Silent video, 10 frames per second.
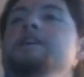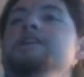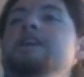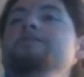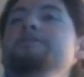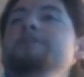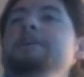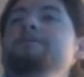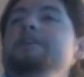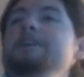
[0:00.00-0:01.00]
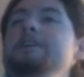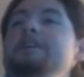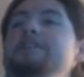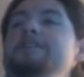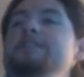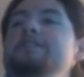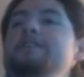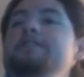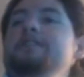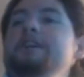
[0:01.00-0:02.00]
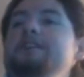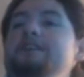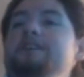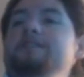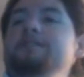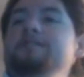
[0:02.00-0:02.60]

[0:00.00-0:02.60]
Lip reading: Never mind, we're going to get started right now.